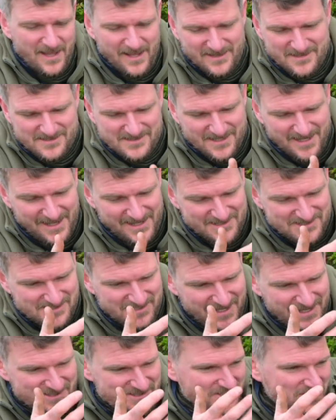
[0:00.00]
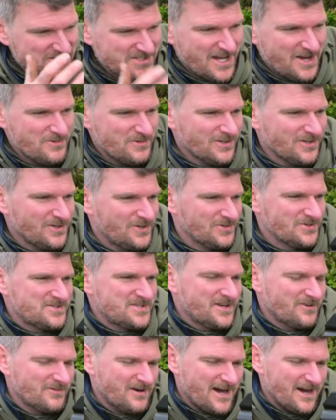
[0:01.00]
It's a total
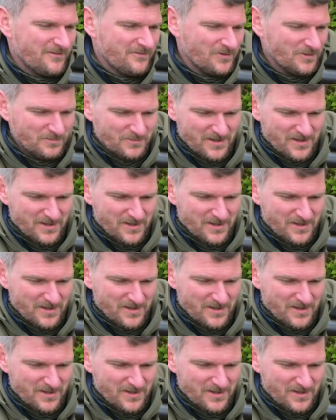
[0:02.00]
hunting rifle,